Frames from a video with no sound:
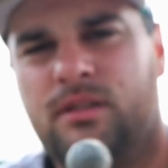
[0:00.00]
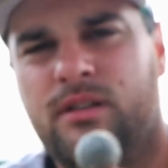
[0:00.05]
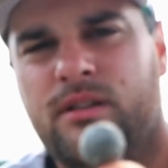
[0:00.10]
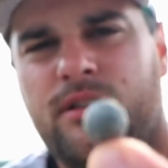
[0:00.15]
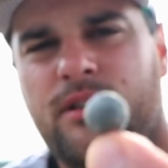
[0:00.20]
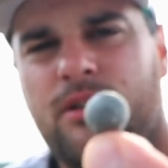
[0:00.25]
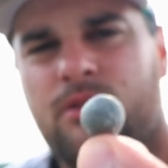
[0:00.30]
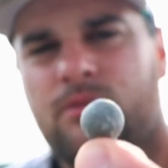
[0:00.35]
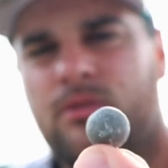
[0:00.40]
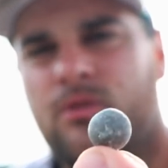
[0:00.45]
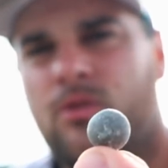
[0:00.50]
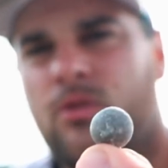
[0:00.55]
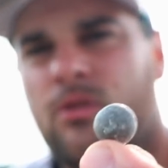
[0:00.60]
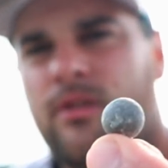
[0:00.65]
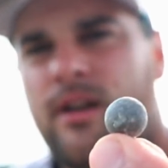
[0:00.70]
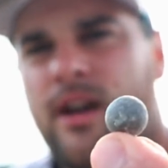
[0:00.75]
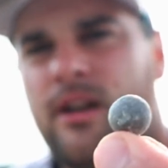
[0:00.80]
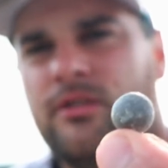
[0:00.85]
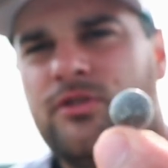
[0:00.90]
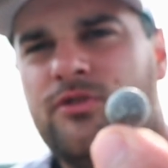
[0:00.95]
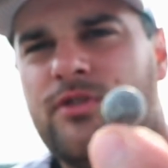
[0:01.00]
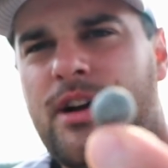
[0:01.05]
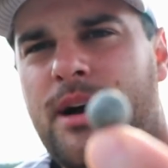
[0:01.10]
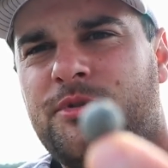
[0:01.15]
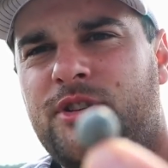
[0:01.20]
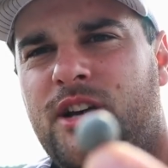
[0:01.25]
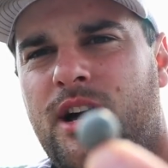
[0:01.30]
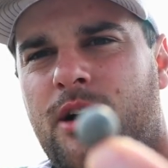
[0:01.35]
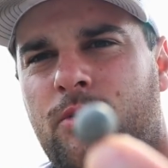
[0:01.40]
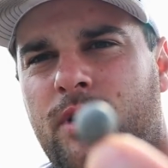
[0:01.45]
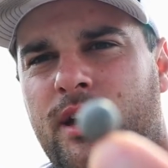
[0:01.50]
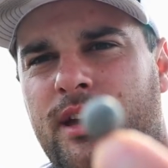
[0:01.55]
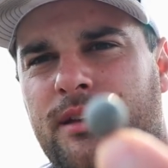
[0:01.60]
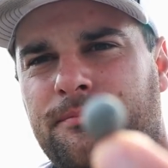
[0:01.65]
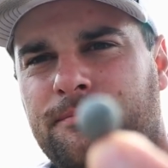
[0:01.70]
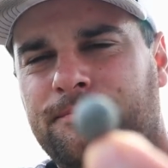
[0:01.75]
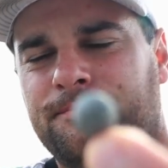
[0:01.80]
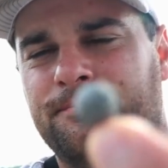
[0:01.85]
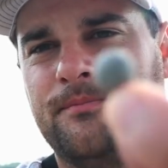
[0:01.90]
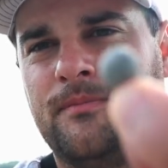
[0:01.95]
there you go, quarter-ounce drop shot
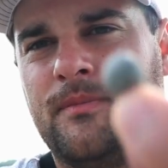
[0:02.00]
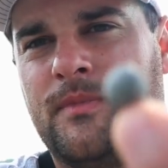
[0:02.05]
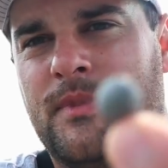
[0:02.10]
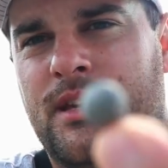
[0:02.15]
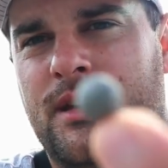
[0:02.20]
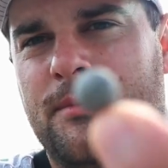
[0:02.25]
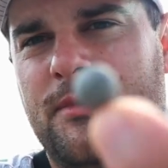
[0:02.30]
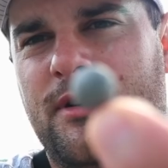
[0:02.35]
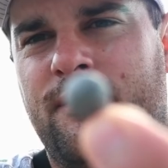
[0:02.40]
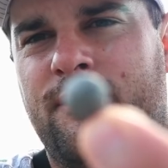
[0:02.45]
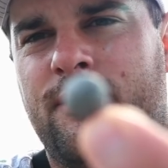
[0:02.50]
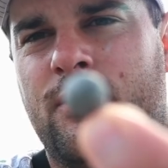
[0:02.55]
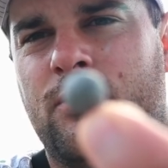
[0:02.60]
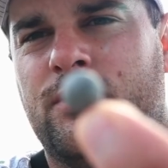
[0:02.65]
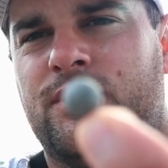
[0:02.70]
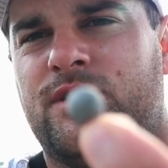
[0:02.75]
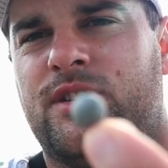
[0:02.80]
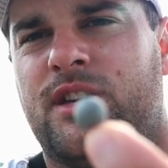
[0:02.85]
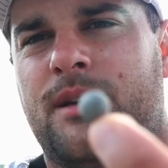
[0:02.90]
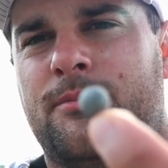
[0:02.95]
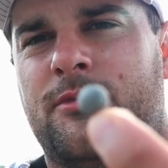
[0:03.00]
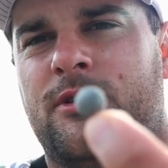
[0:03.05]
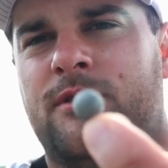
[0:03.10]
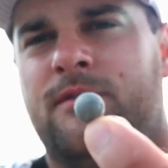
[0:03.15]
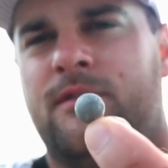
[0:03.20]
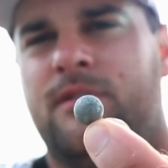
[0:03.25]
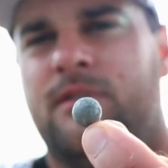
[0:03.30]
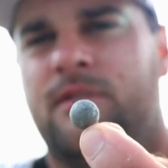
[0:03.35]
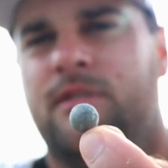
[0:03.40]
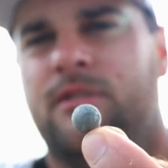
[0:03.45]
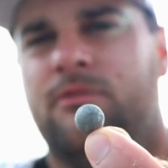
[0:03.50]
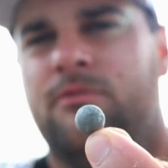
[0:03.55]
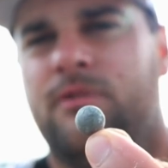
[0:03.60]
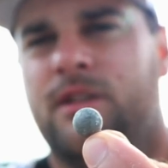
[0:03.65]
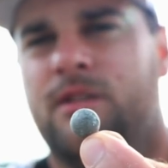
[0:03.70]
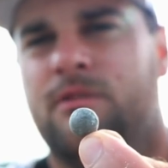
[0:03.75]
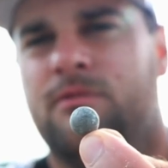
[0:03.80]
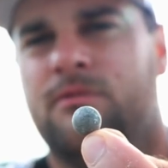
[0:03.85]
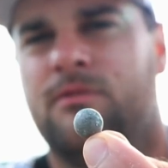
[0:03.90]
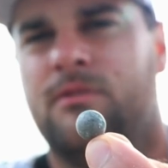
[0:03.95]
weight. Come on, focus camera, there
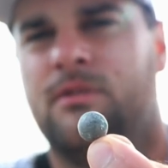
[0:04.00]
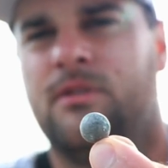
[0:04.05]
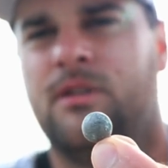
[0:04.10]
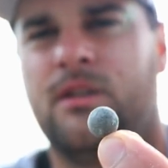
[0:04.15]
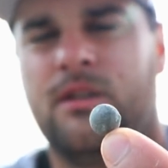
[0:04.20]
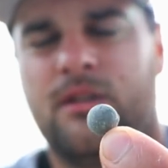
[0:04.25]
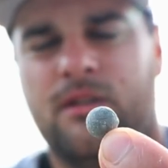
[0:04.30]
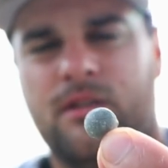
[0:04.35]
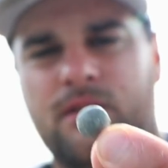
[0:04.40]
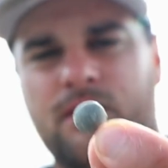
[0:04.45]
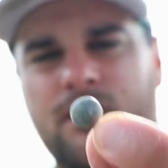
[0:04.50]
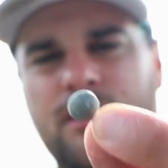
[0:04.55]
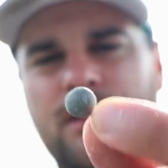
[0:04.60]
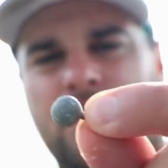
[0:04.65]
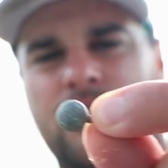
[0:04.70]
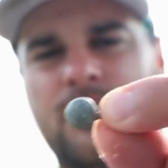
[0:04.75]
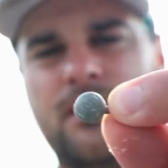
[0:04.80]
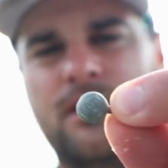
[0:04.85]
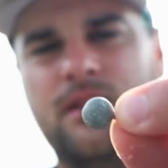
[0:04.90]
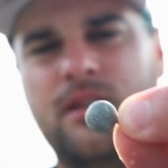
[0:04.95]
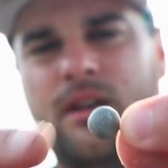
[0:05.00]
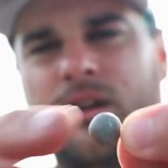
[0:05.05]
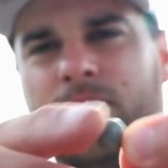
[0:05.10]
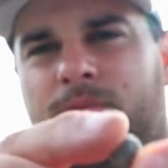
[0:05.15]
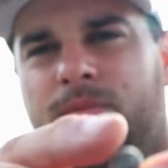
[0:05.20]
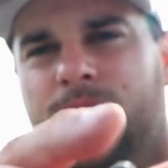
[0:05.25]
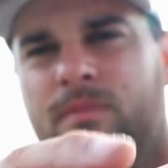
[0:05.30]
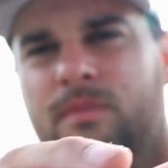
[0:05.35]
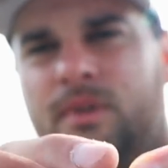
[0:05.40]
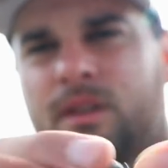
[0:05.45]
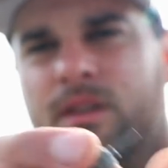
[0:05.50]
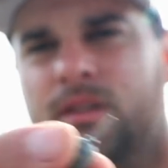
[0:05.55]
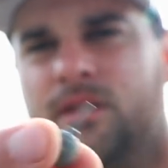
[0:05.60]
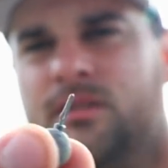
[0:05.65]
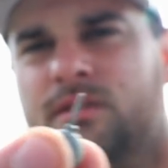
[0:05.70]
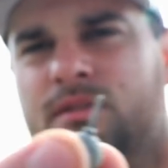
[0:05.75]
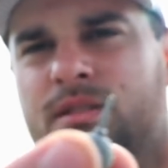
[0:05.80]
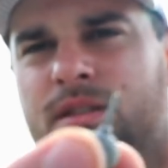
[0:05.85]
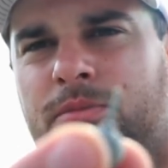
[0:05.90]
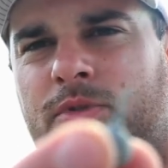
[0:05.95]
we go. Yep,
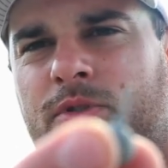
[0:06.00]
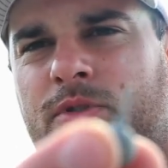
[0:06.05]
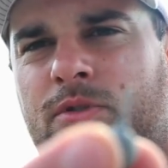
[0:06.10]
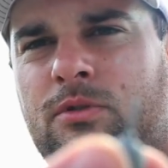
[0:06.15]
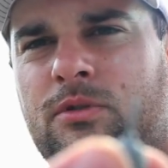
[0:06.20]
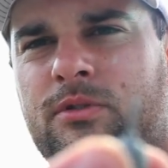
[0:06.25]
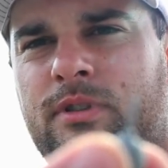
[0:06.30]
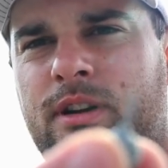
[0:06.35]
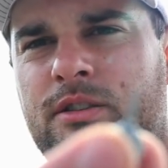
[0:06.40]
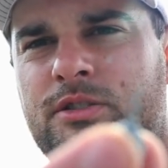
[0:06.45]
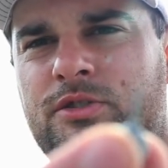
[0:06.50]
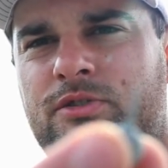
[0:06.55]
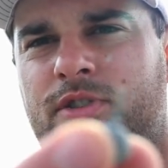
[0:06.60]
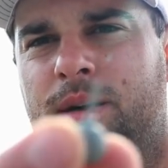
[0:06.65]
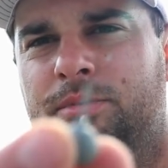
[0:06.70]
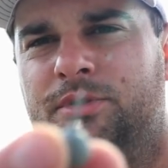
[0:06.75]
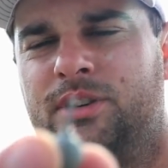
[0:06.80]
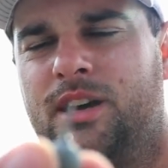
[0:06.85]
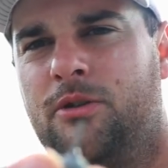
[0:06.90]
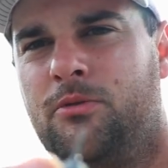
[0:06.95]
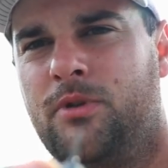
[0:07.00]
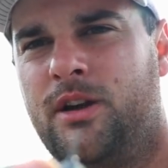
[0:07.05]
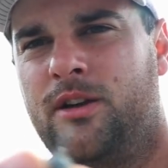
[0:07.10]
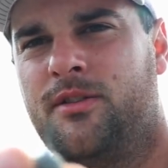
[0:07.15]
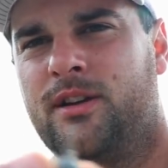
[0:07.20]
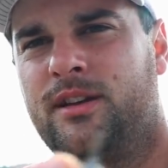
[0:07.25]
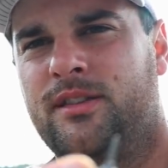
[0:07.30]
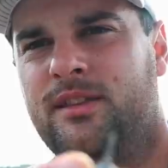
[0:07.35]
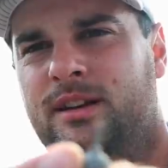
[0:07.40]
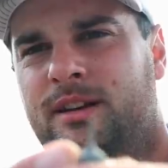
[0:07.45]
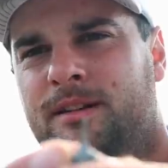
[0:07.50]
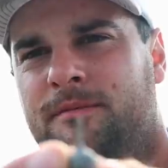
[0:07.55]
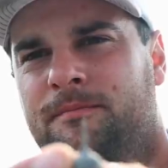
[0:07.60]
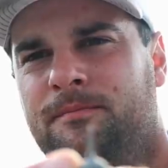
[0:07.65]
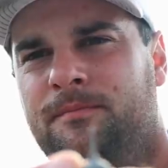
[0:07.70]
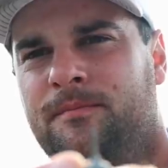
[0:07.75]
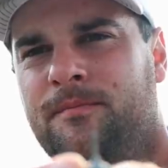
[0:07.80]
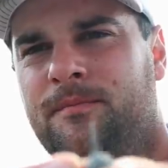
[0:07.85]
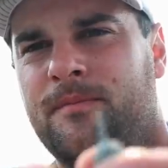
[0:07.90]
simple quarter-ounce drop shot weight right there.